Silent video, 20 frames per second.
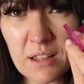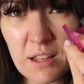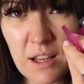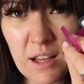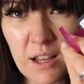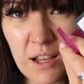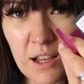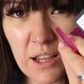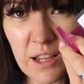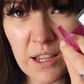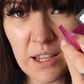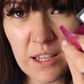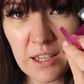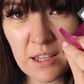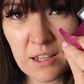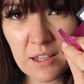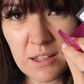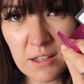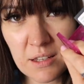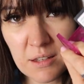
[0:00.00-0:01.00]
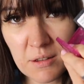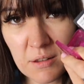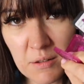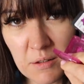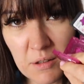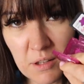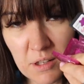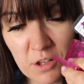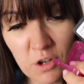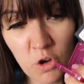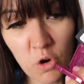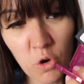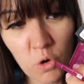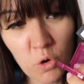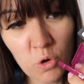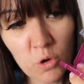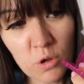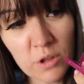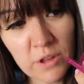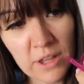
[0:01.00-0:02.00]
I
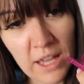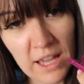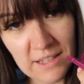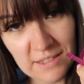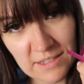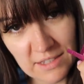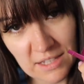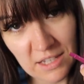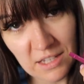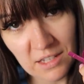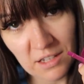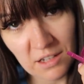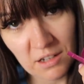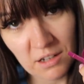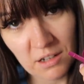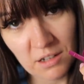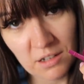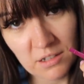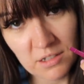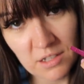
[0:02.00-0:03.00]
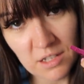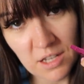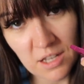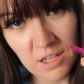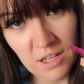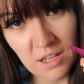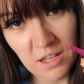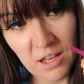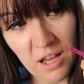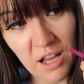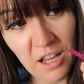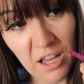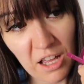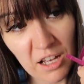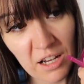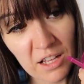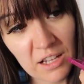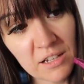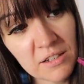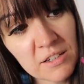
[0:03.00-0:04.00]
call the SD card a
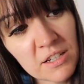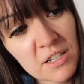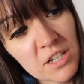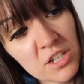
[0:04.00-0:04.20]
colour.